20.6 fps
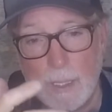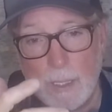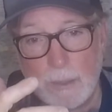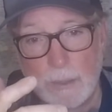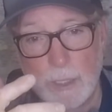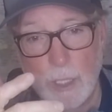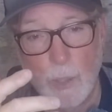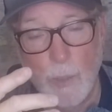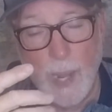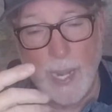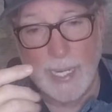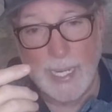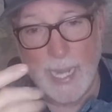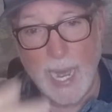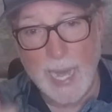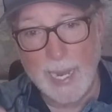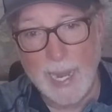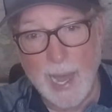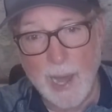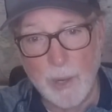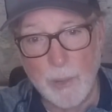So I
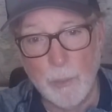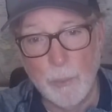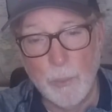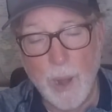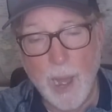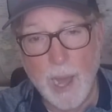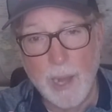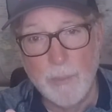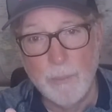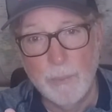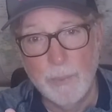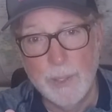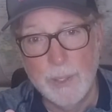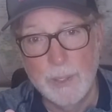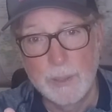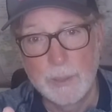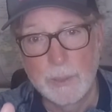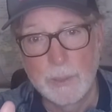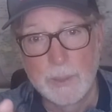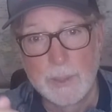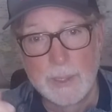got out a rod and
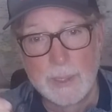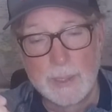reel.